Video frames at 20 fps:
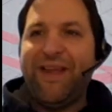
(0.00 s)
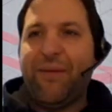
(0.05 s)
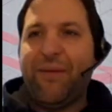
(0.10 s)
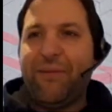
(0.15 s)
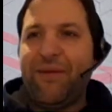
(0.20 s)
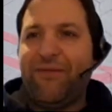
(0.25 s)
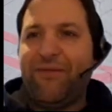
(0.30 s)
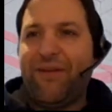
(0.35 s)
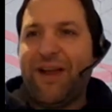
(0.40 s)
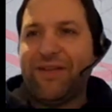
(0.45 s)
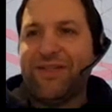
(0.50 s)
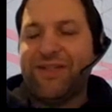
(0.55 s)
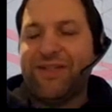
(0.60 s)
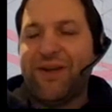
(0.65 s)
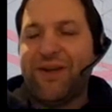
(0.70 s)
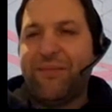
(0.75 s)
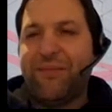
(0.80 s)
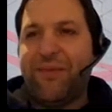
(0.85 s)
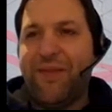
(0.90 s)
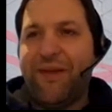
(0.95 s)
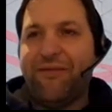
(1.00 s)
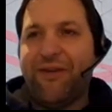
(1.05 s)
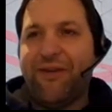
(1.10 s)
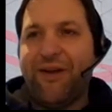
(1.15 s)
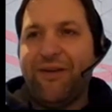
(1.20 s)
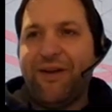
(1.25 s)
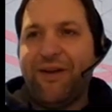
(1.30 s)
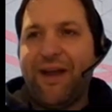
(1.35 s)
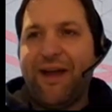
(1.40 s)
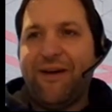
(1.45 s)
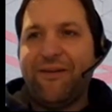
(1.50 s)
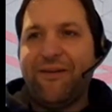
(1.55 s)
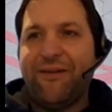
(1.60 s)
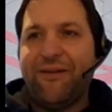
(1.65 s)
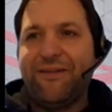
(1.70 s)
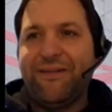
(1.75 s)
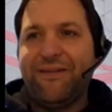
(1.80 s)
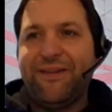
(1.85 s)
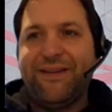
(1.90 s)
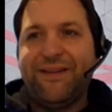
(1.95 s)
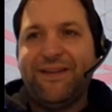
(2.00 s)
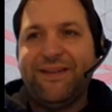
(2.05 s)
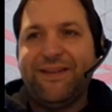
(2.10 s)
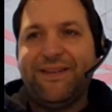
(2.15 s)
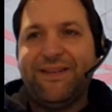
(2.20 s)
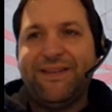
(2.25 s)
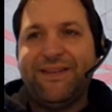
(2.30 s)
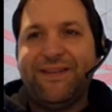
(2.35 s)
It probably flashes up on their phone now.